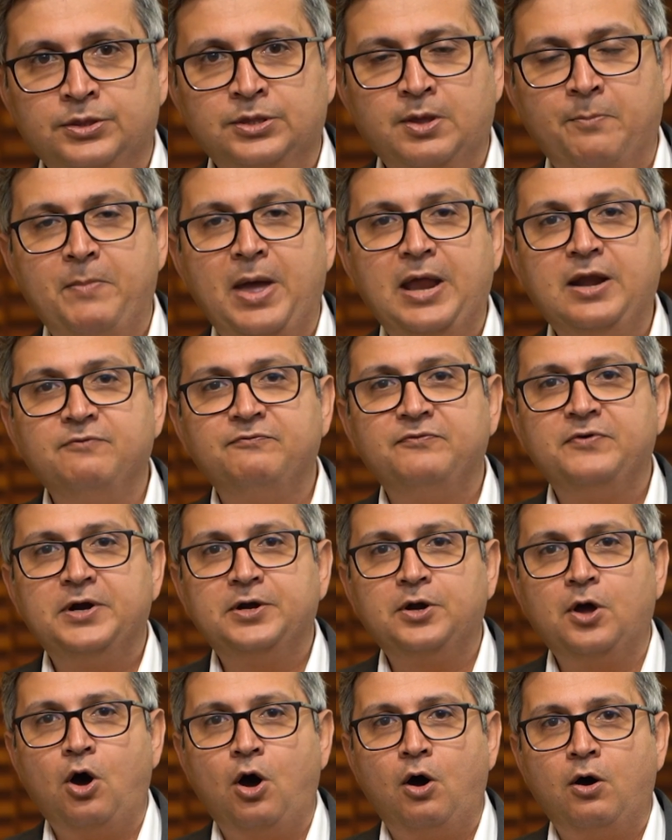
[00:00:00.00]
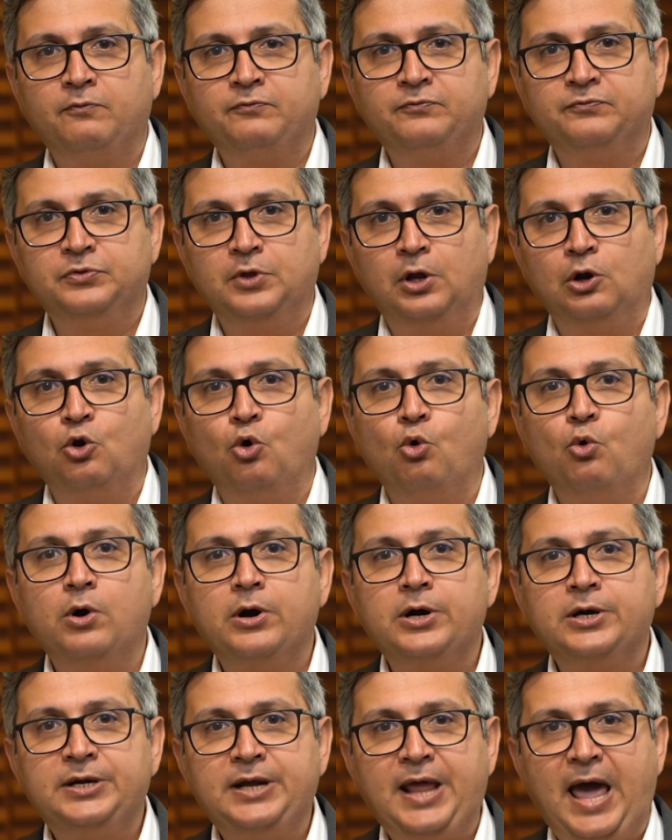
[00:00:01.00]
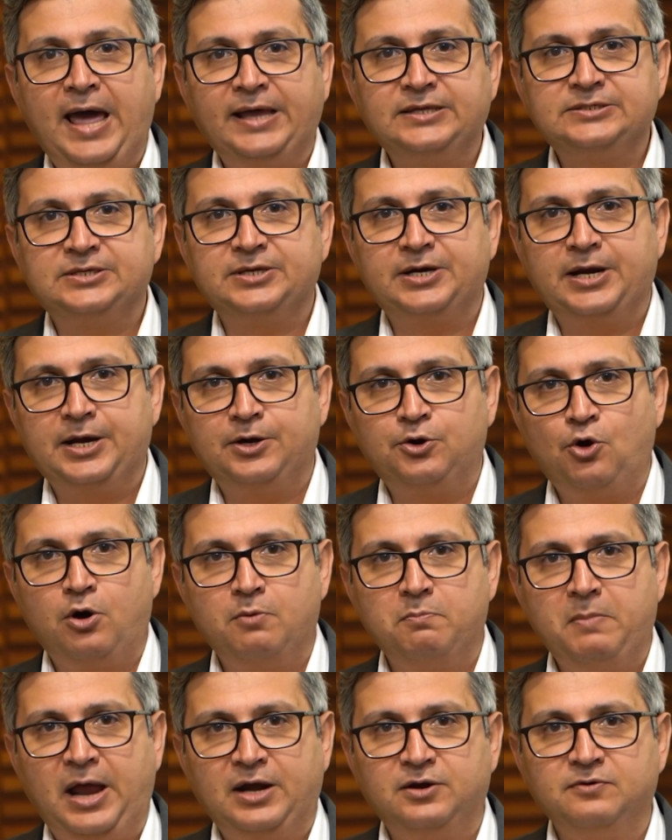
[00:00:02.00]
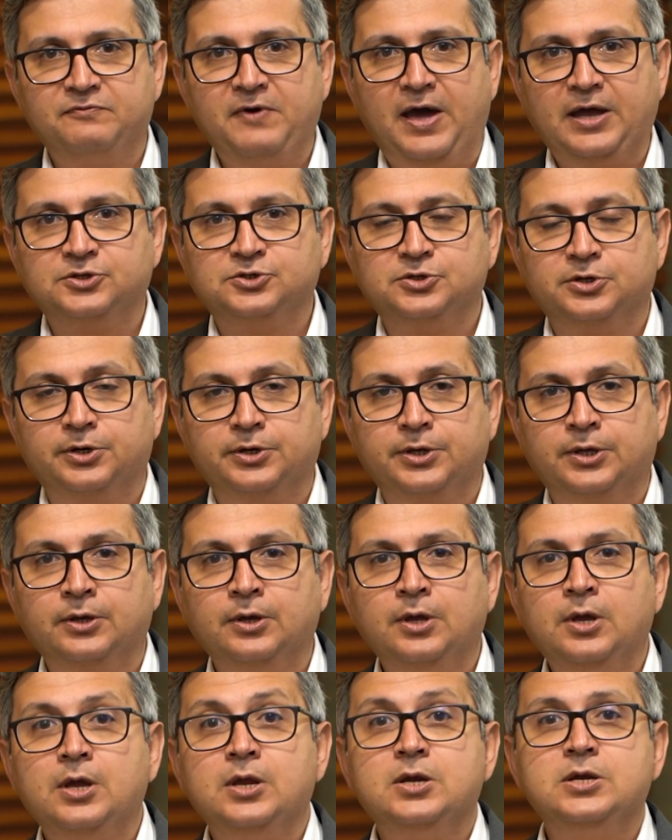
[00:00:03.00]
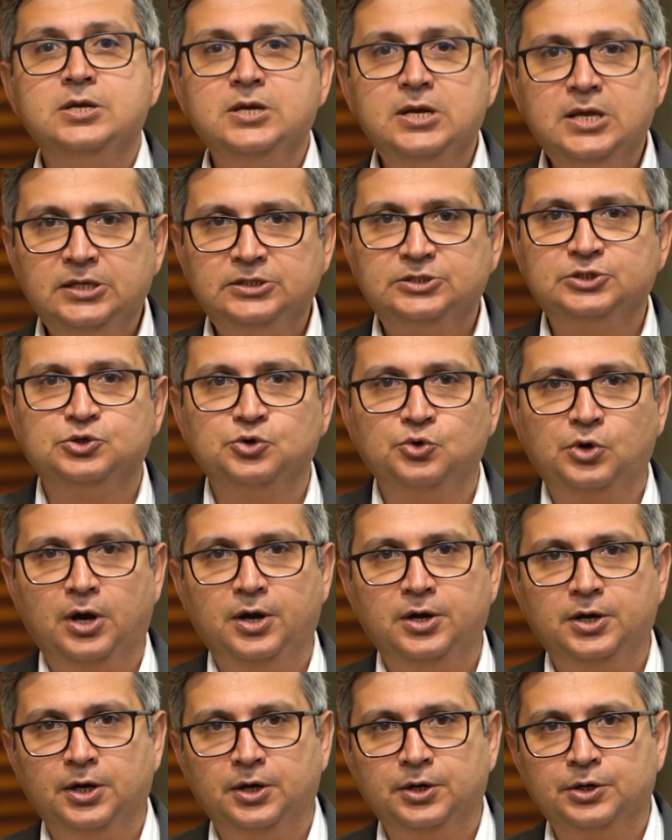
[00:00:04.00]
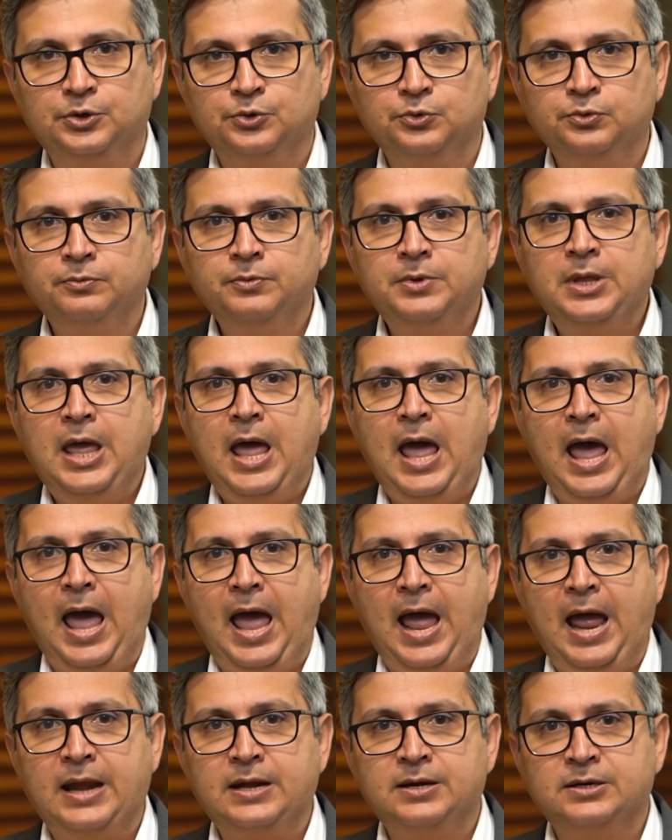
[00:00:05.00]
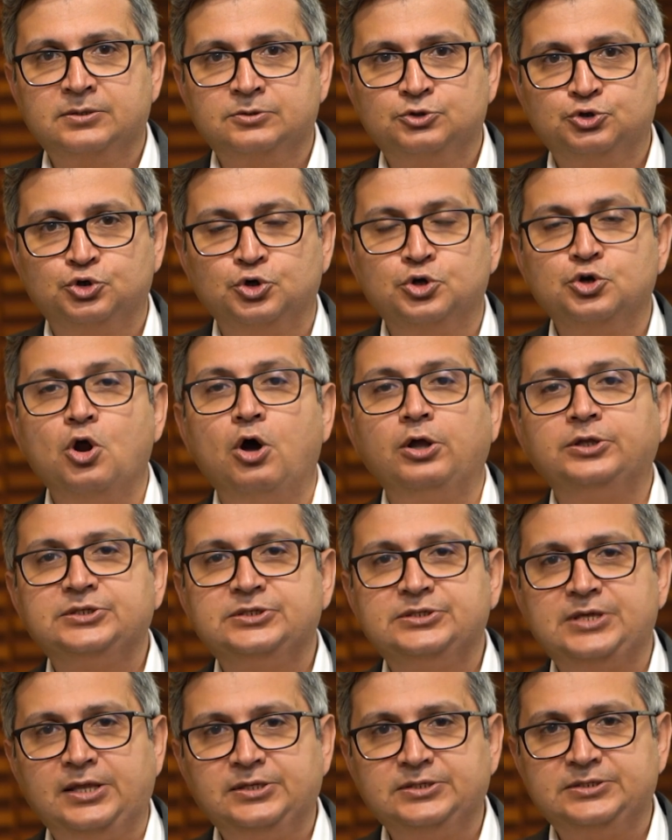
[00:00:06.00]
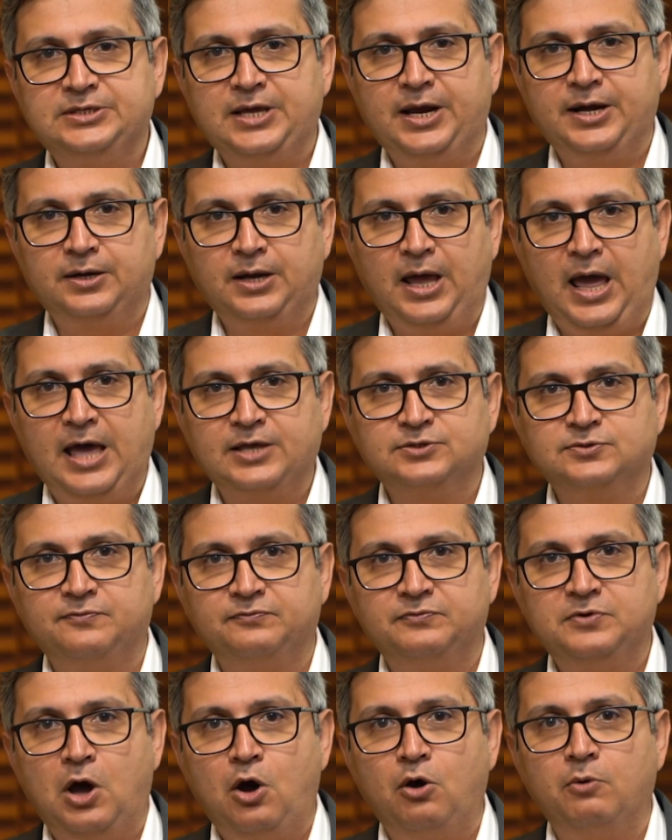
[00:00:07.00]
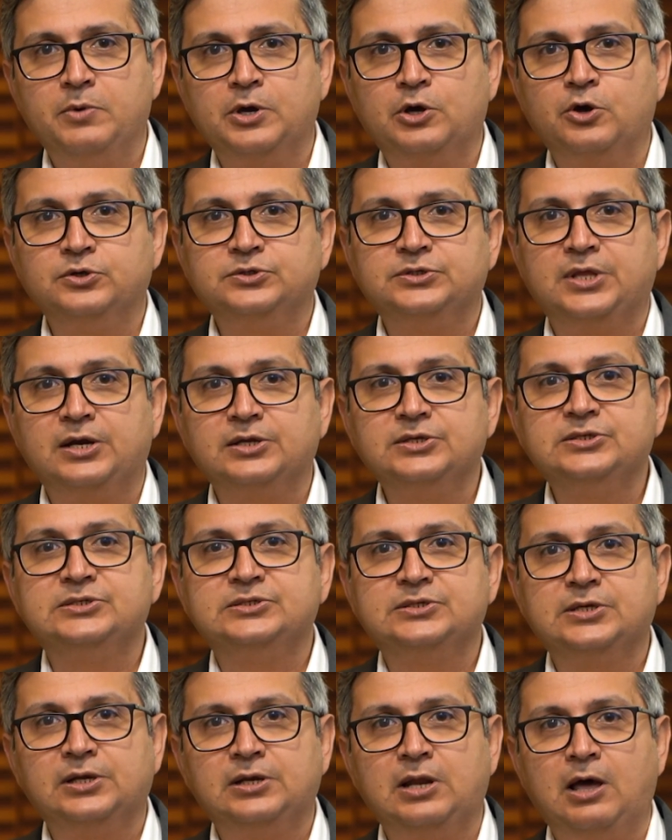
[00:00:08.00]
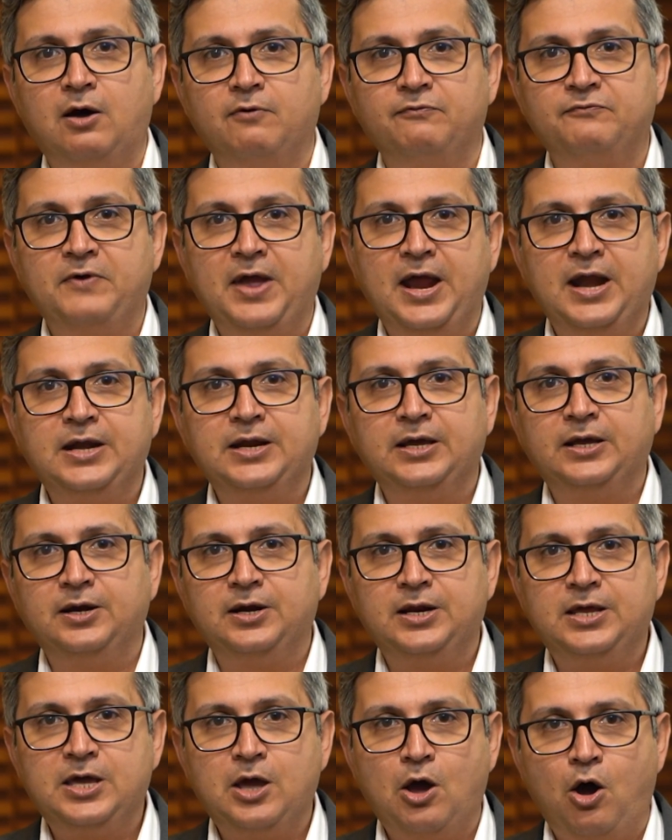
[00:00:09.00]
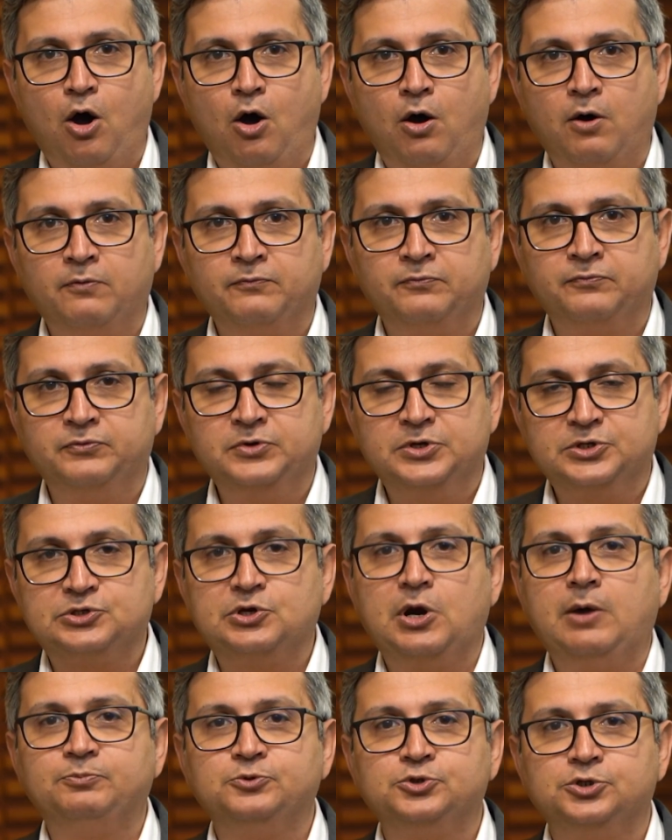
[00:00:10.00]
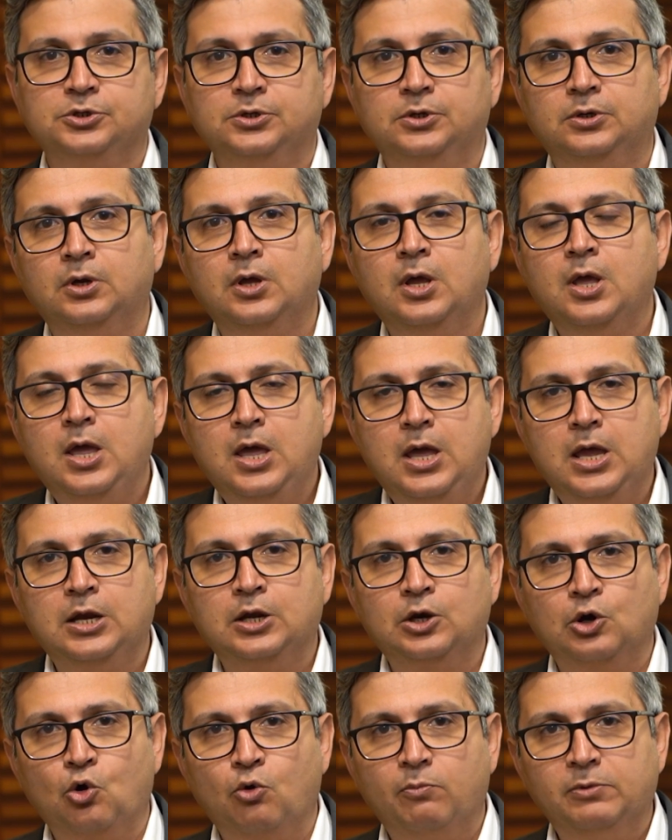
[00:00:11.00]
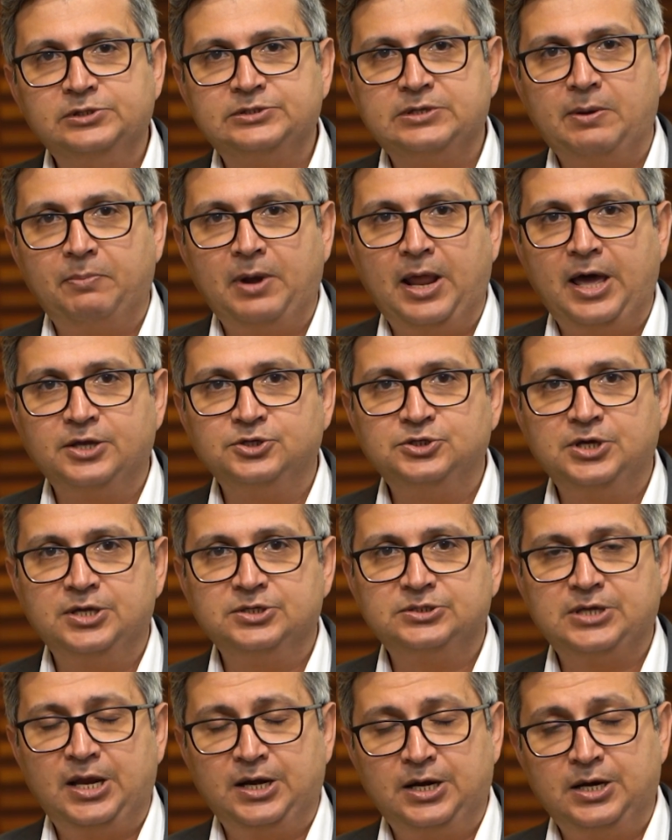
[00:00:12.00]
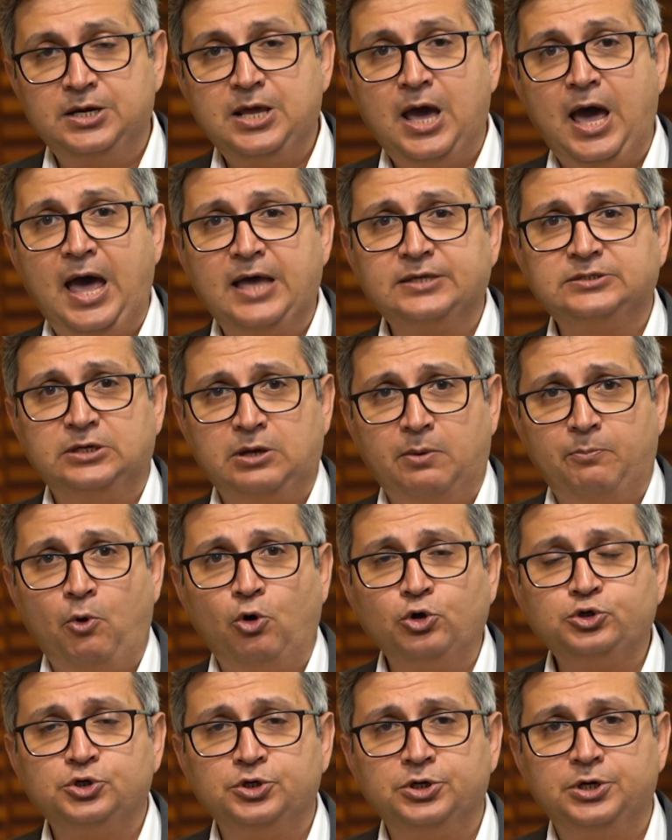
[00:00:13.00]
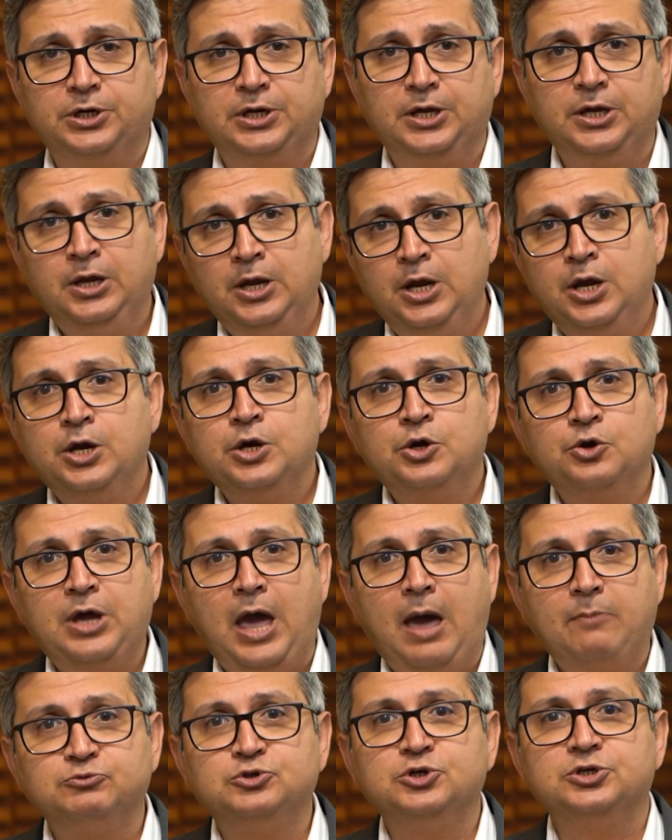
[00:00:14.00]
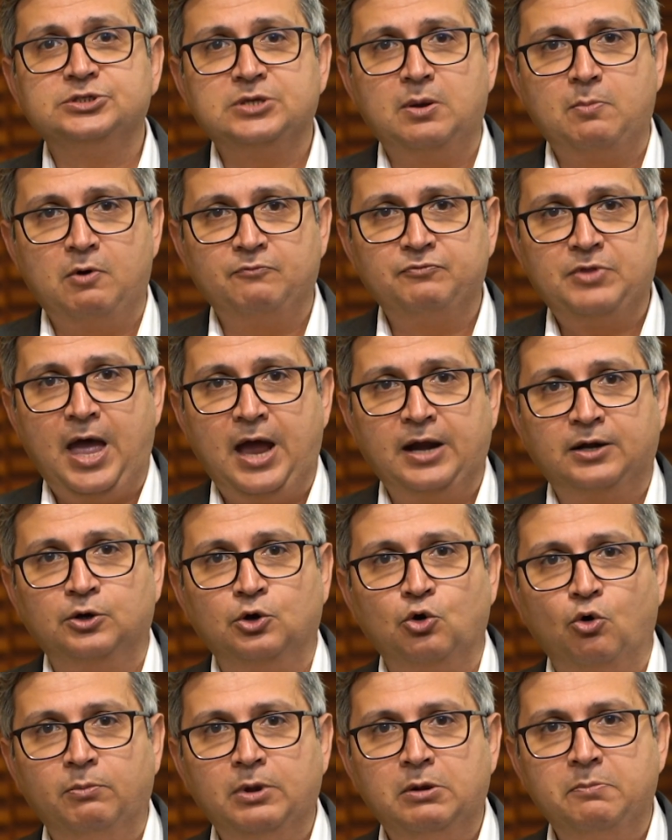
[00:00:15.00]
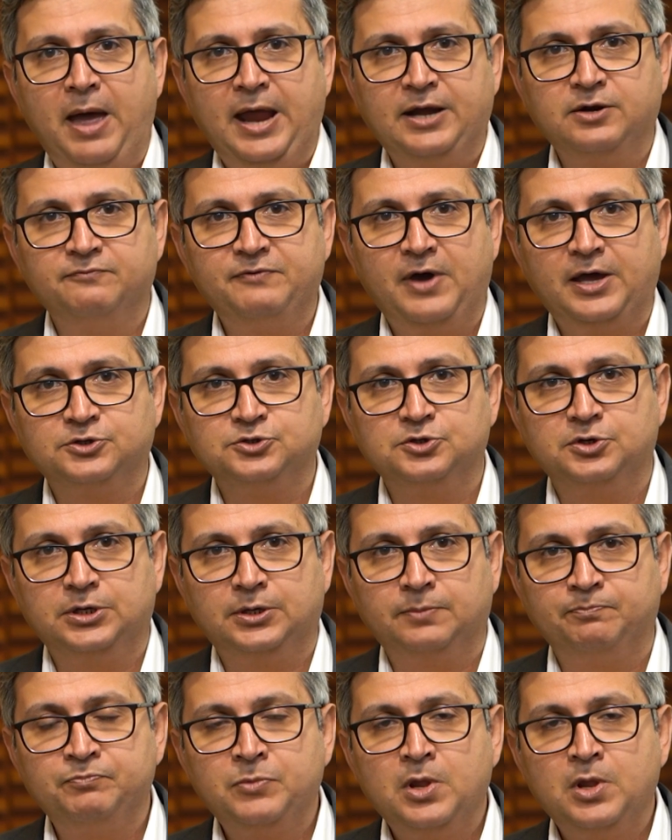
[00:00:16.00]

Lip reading: The benefit of the lower tax rate on manufacturing needs to continue and should not sunset as of now, because there is still a fair degree of disruption in global supply chains, and India has an opportunity to capture some of that global manufacturing.